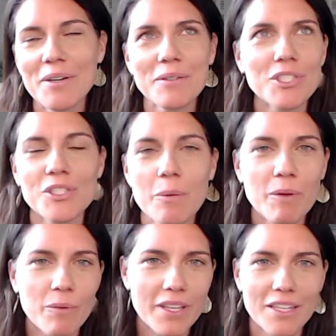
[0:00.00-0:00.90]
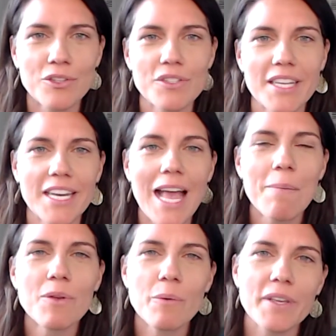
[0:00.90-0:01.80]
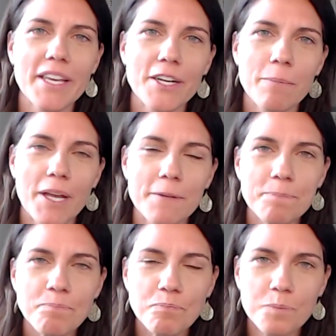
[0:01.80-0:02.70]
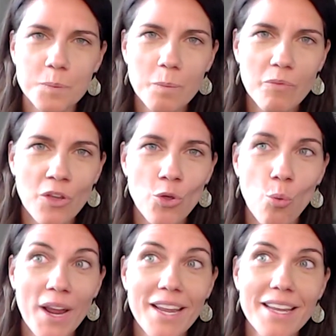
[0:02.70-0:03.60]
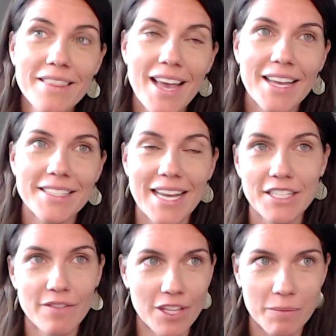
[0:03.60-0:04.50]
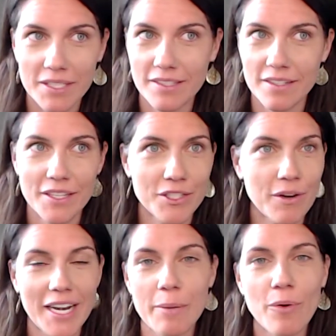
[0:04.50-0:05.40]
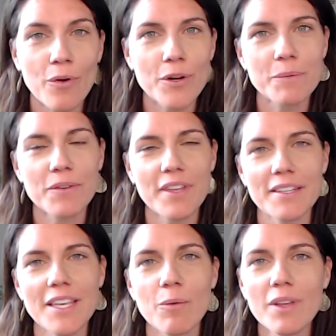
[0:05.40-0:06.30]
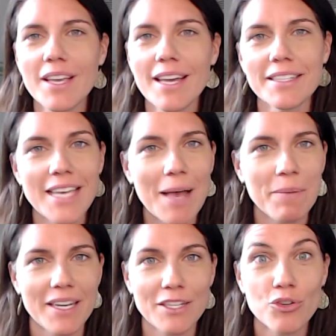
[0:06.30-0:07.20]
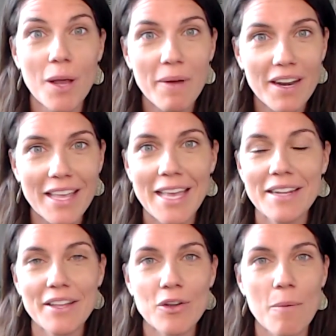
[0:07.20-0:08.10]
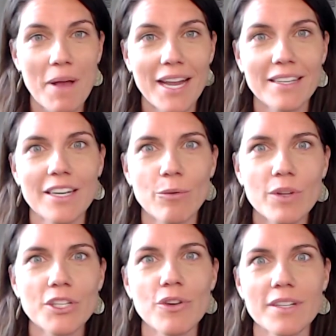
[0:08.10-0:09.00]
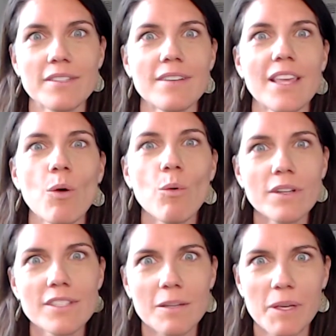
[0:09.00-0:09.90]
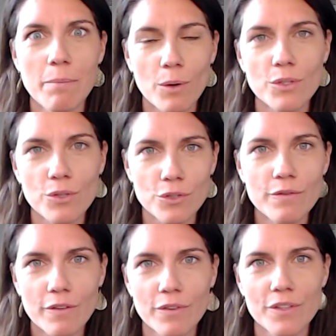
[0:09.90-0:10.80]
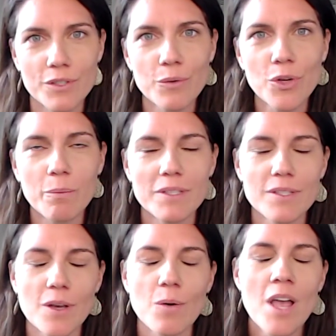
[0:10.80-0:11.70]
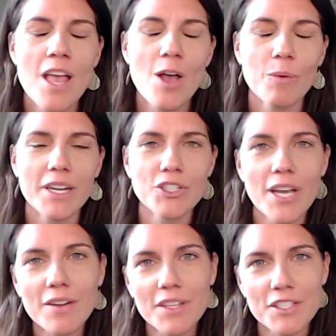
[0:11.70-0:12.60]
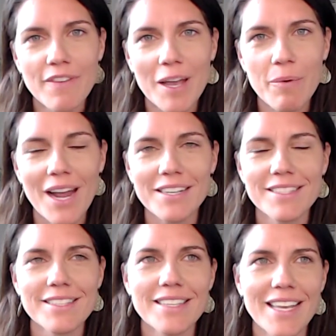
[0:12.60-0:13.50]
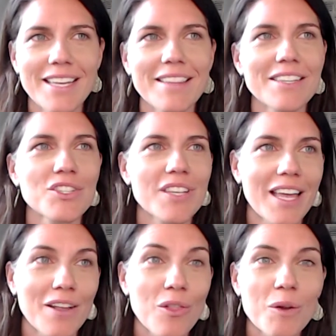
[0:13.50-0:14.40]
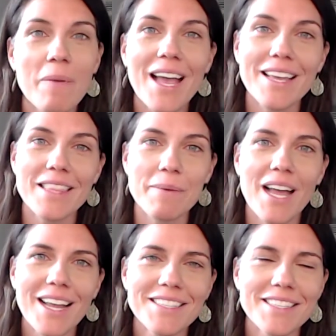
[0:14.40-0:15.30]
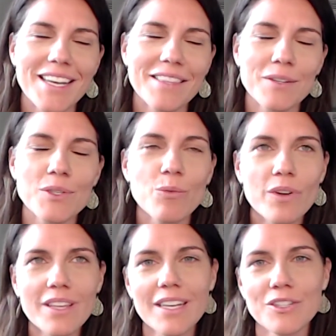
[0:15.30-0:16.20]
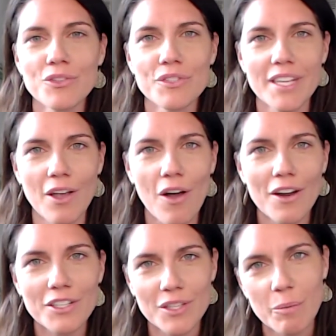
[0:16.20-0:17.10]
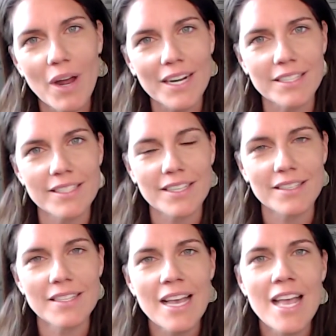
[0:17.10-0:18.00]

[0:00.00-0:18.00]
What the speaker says: just could be really interesting and applicable here. But the way that I develop these series or any programs or things, I really kind of tap in. I drop out of analytical mind and I really try to see what is going to be most useful for this group. And so when I channel these 5 practices in and then just kind of look back at them in hindsight, there's a really interesting arc to the practices.